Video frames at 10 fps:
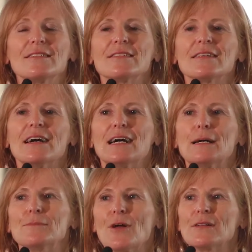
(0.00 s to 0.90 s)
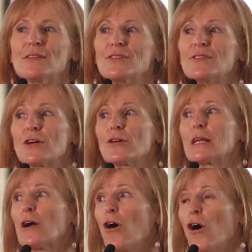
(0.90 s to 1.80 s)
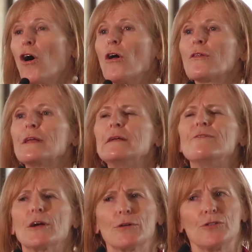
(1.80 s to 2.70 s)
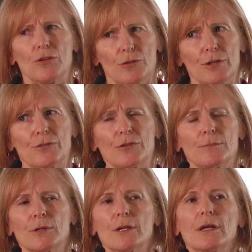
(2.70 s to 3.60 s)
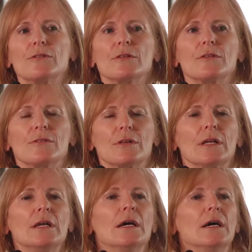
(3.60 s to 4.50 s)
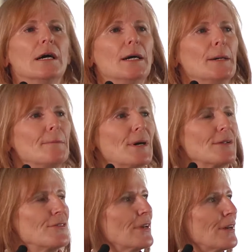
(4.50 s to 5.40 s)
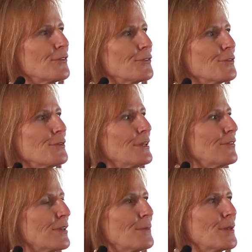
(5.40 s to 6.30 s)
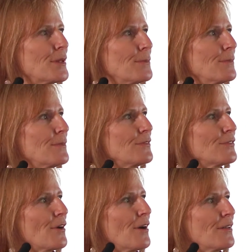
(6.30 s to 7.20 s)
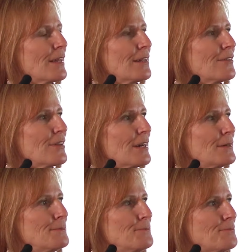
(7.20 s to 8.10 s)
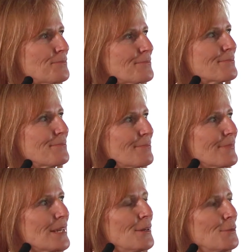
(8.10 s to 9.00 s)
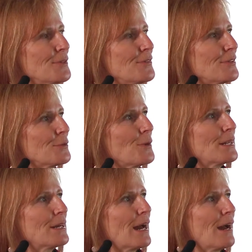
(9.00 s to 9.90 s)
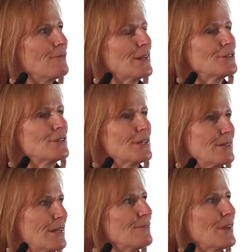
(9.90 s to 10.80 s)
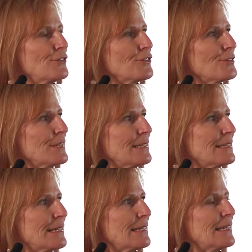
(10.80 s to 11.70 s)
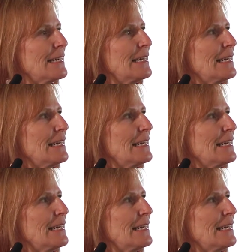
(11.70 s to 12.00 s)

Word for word: us. Not necessarily all the very serious sommeliers in the city, but certainly some of them saw that it was quite an adventure, and